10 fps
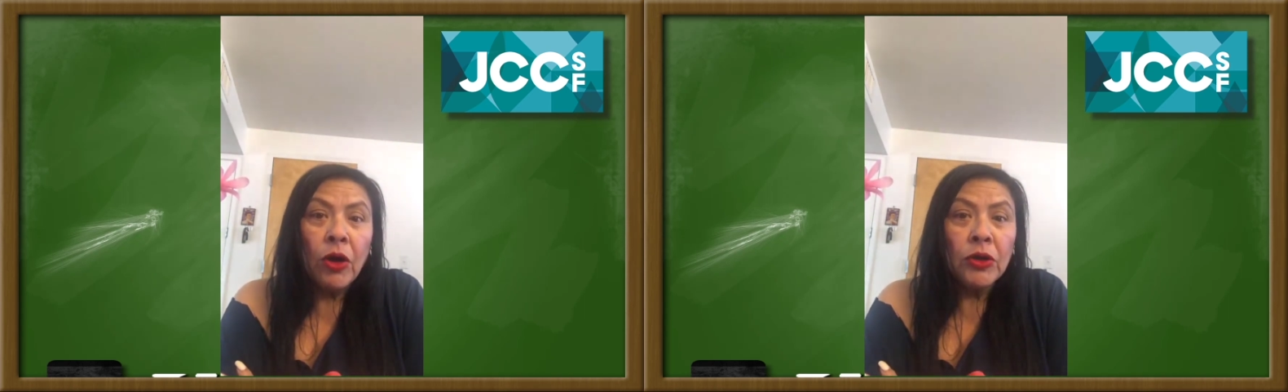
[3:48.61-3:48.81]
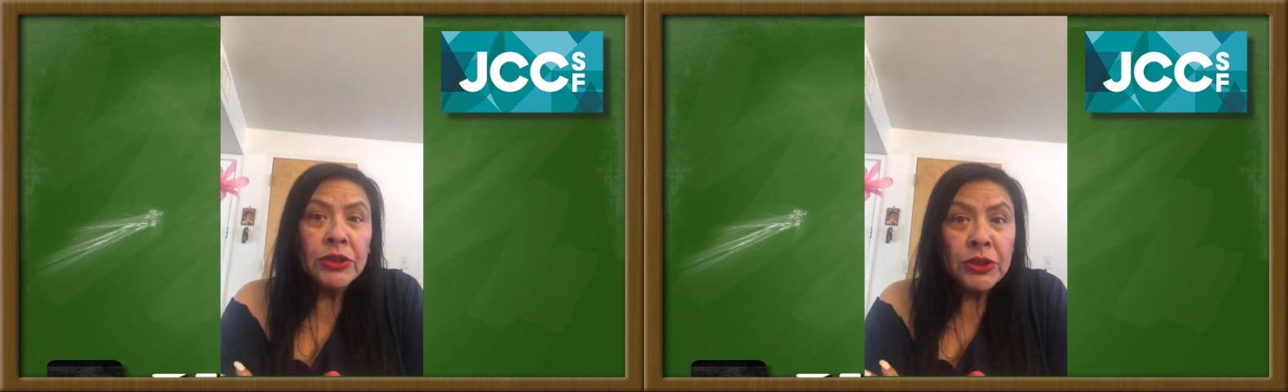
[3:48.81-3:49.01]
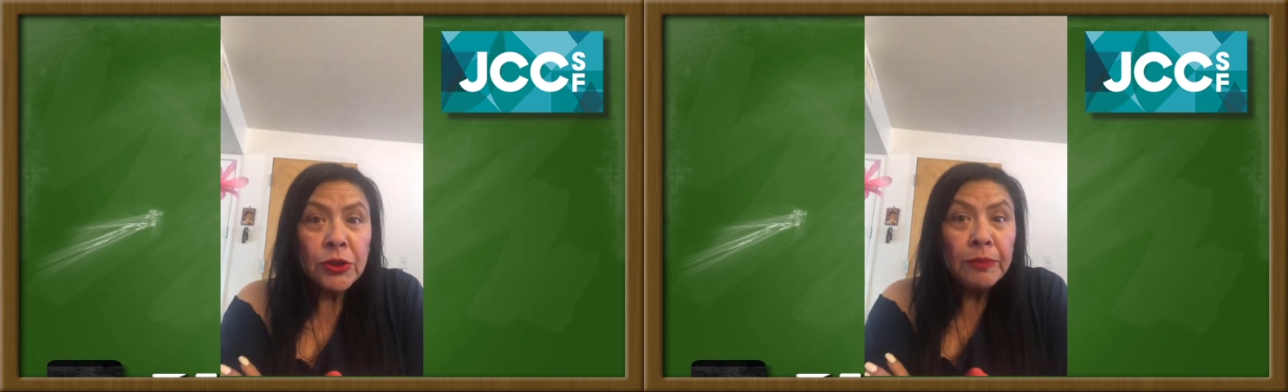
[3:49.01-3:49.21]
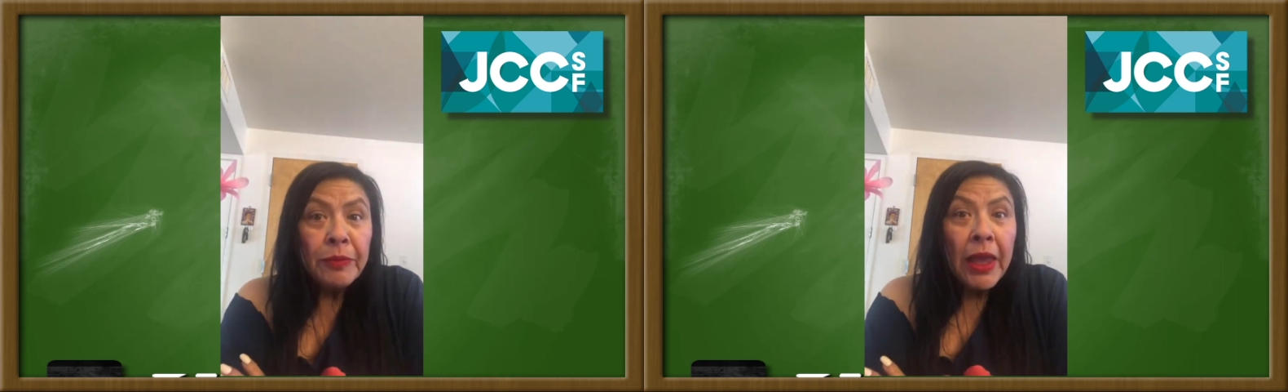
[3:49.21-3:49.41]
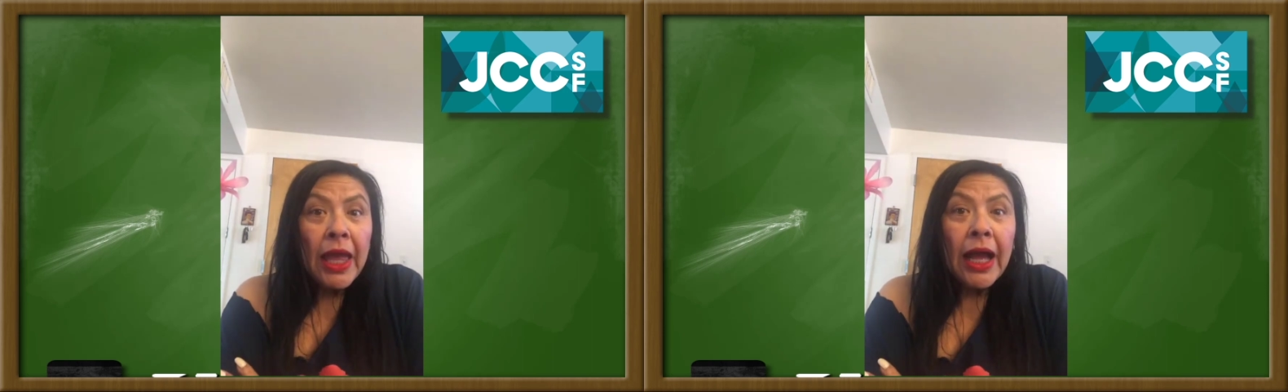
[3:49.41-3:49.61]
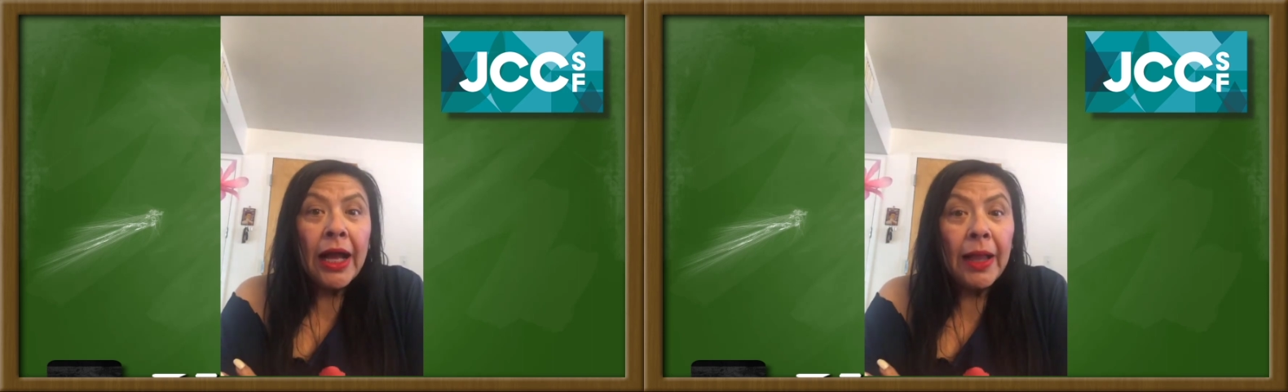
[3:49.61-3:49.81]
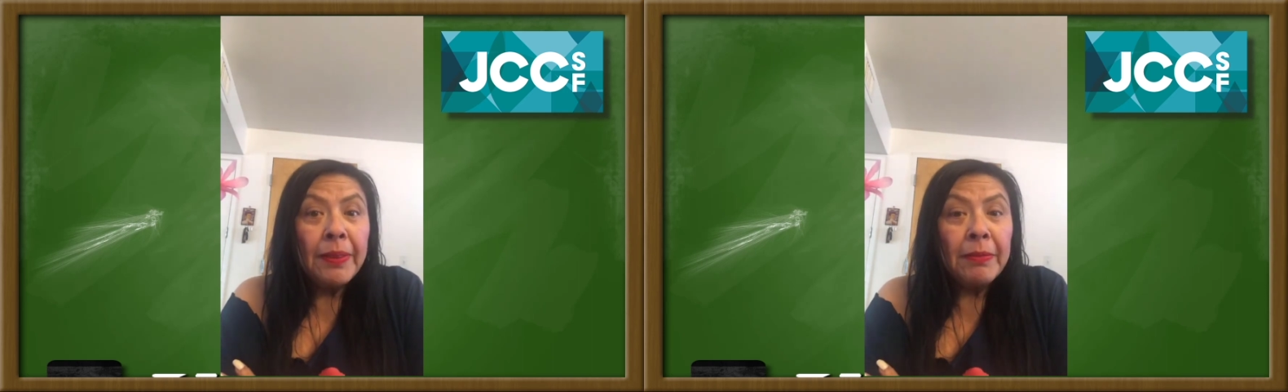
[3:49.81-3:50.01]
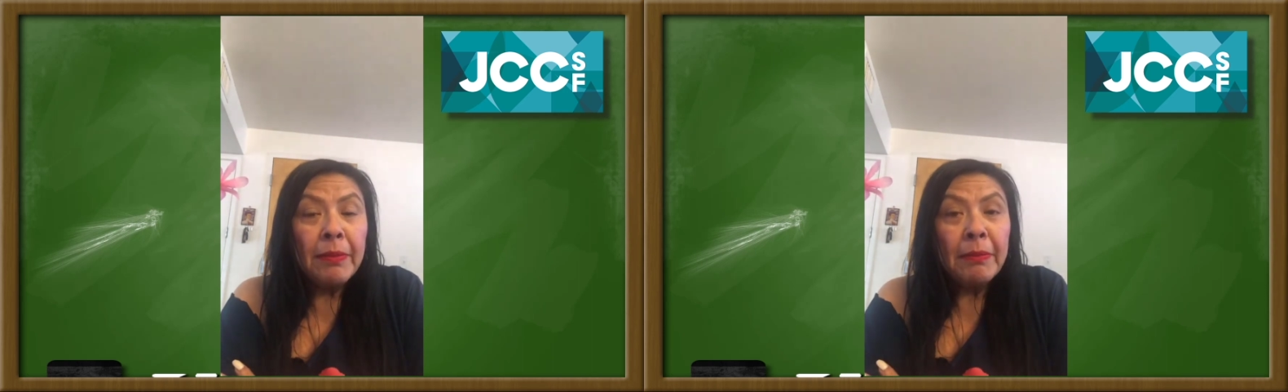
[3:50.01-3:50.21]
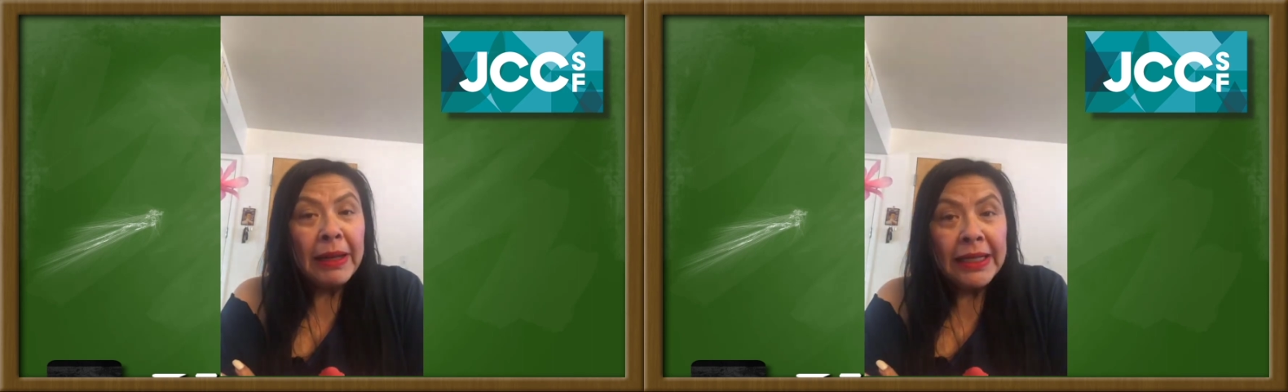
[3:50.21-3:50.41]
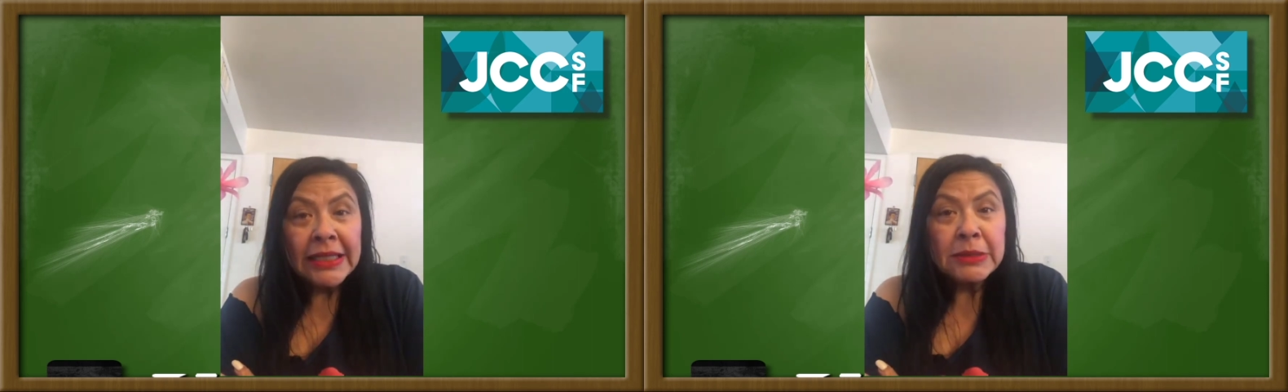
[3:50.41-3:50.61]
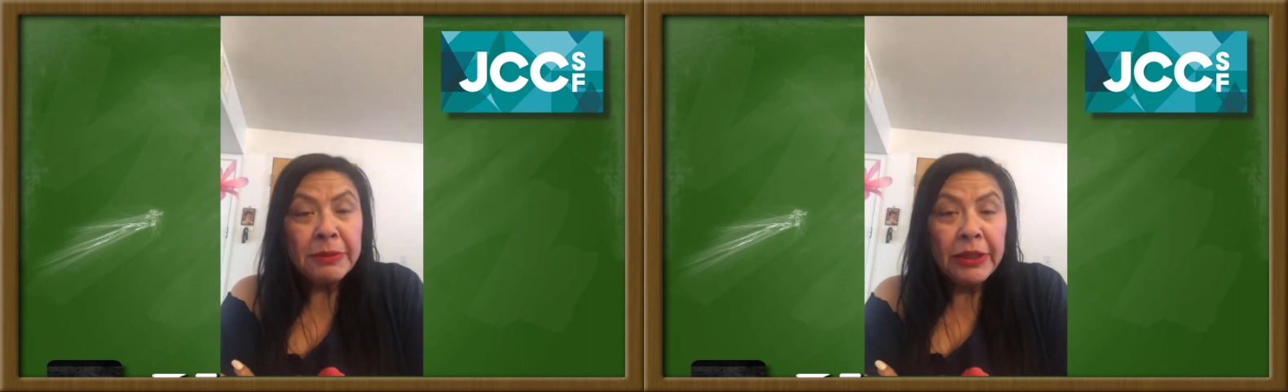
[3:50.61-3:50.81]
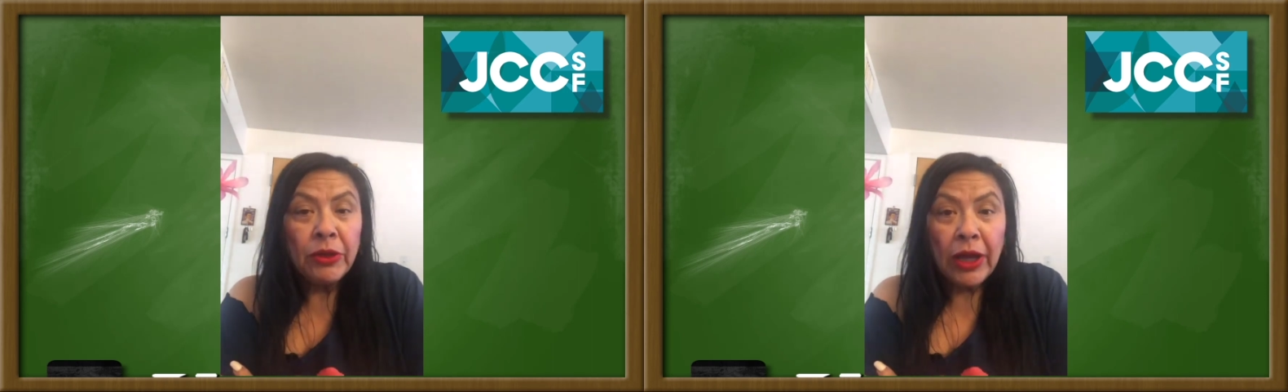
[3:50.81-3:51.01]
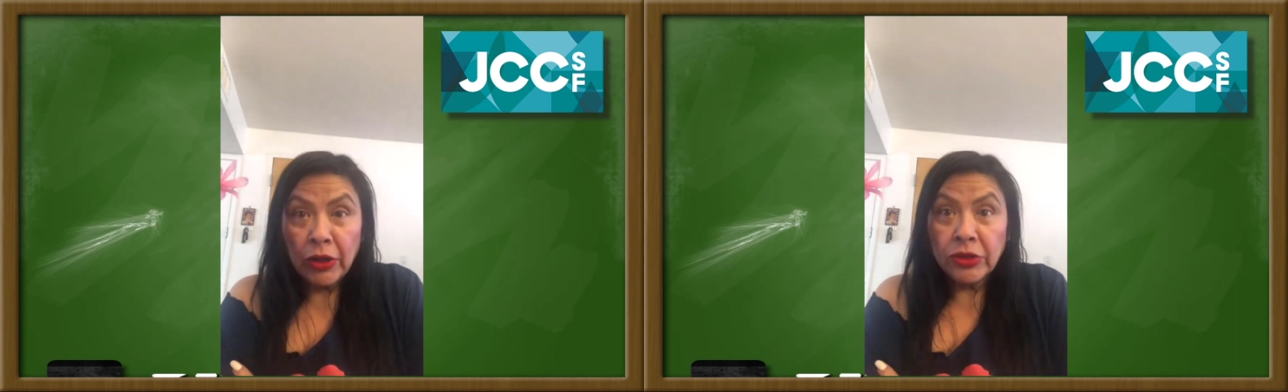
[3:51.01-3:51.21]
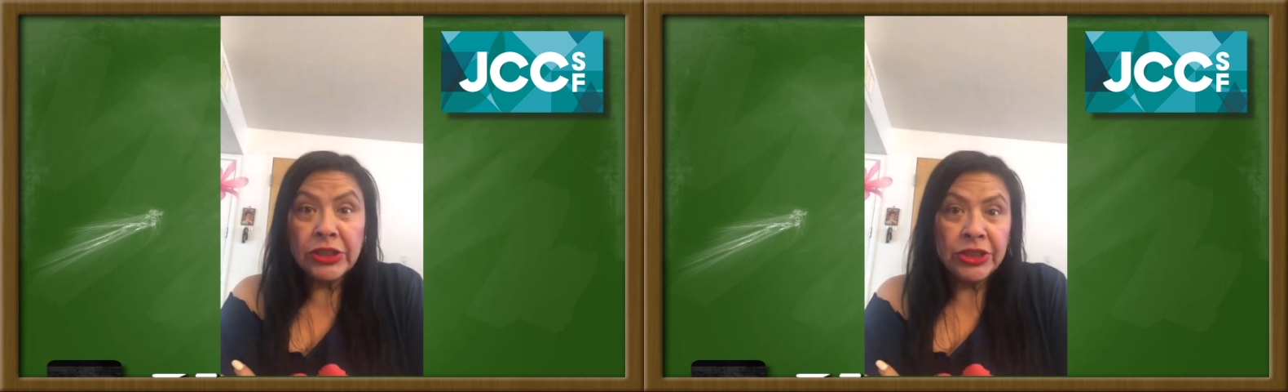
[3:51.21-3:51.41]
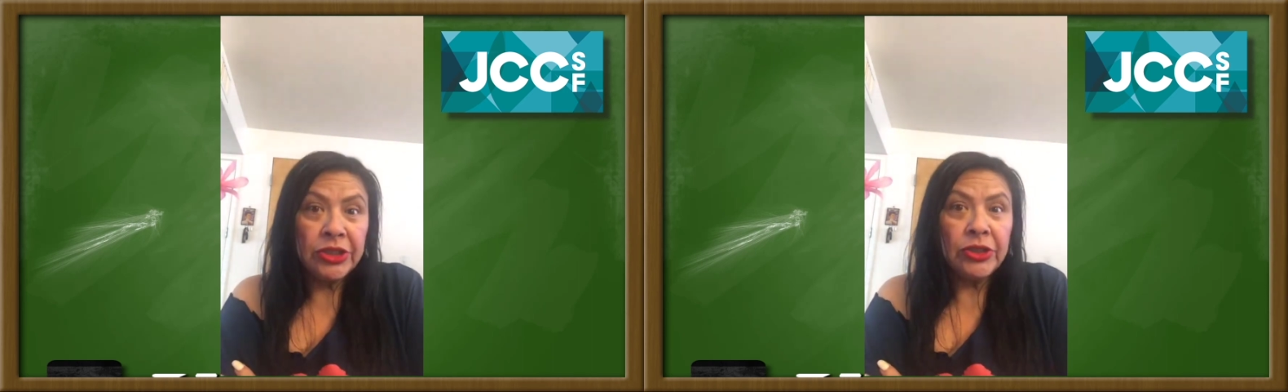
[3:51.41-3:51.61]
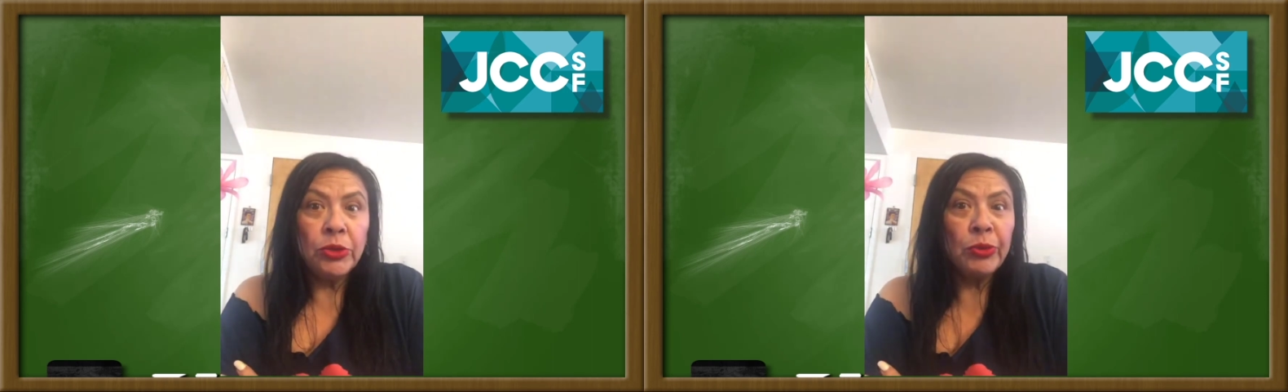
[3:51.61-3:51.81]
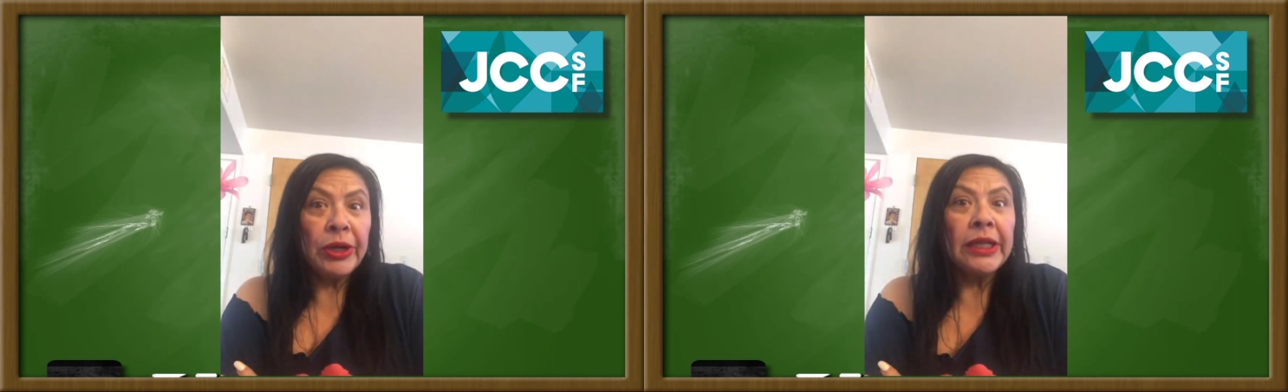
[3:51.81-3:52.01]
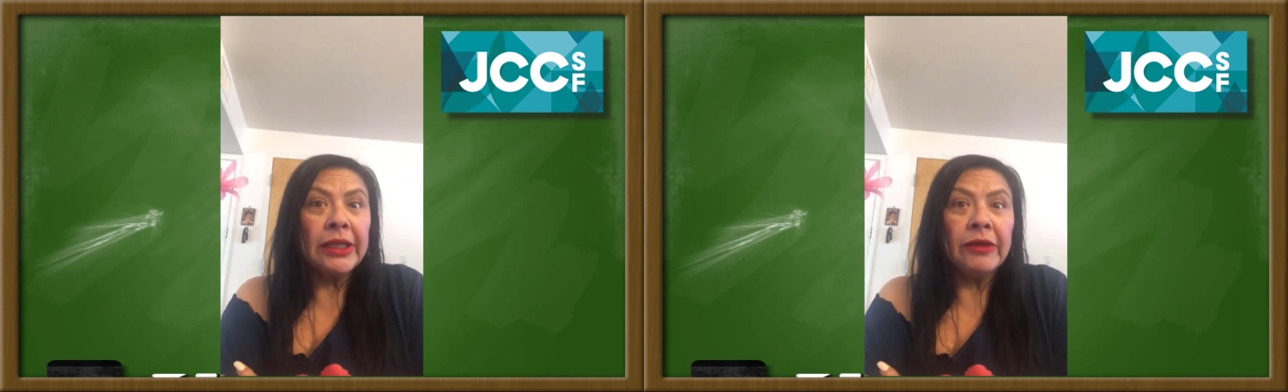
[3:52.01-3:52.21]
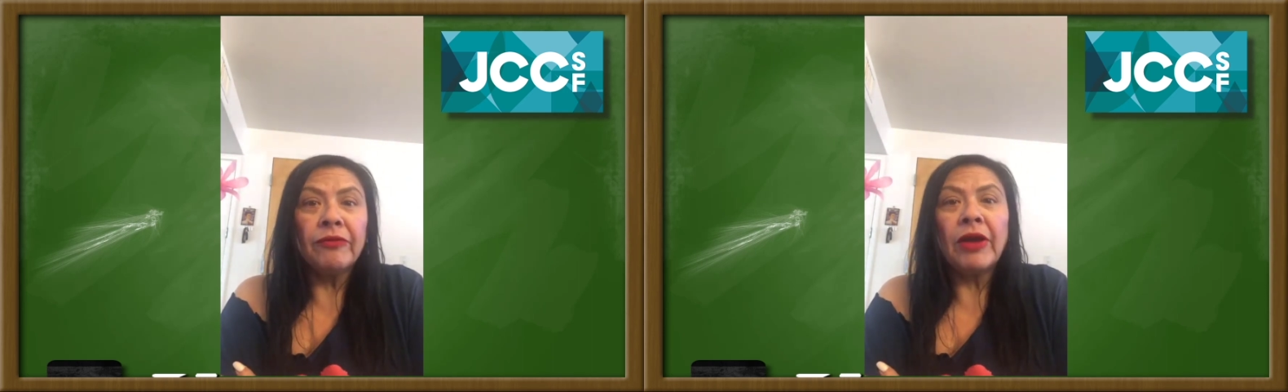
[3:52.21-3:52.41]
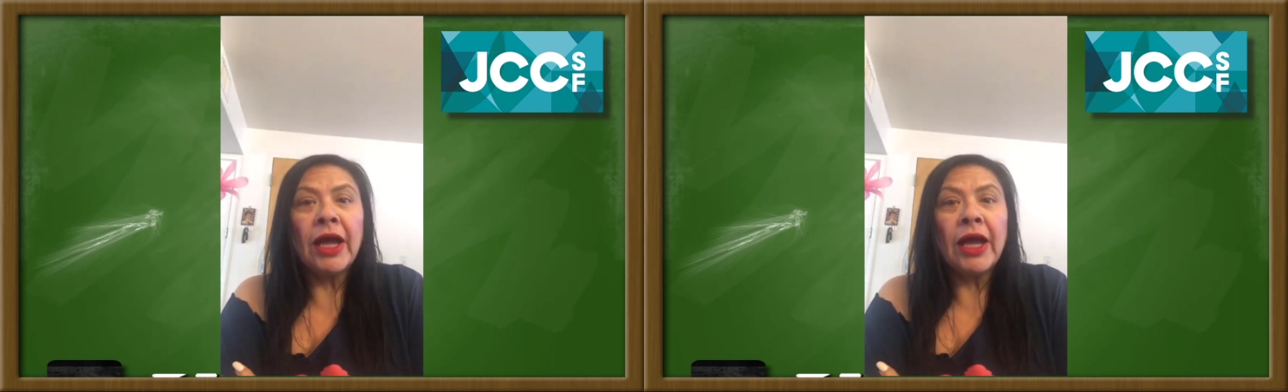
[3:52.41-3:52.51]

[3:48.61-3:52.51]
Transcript: Also, um, my next video, I'm going to share you where I live.